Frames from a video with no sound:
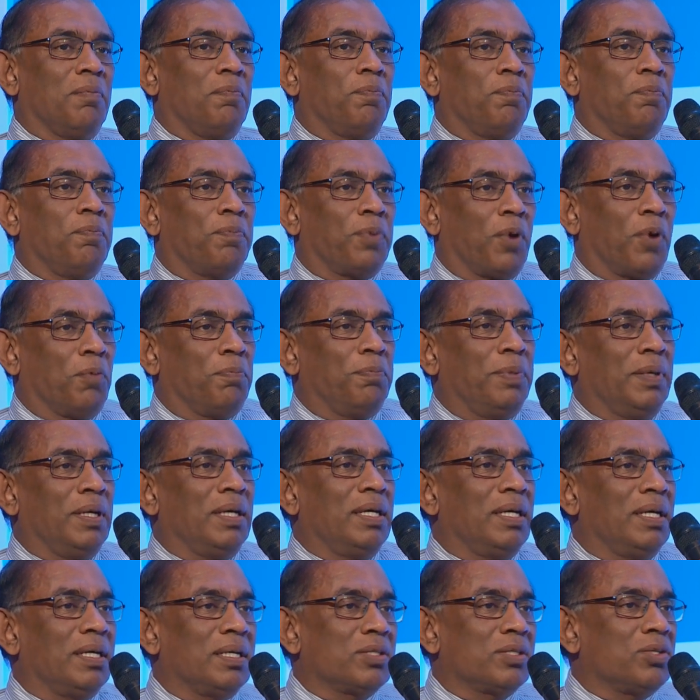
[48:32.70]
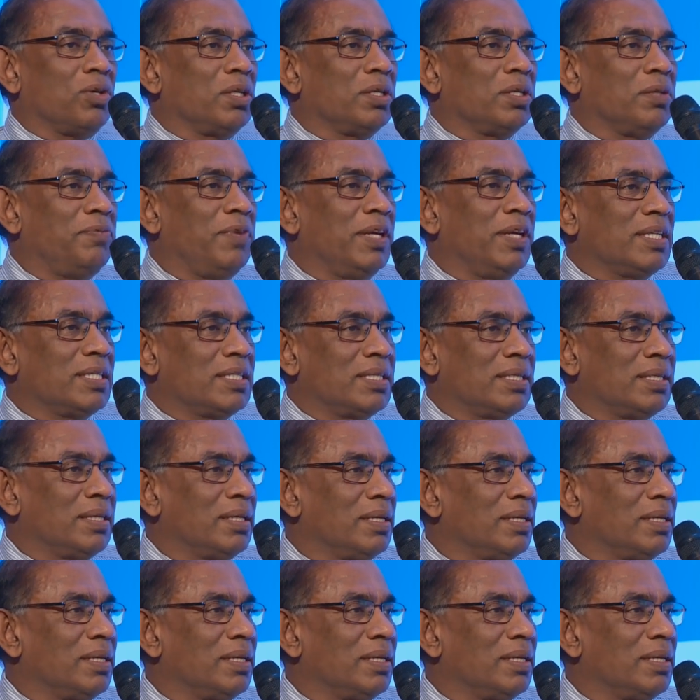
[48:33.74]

proper solid waste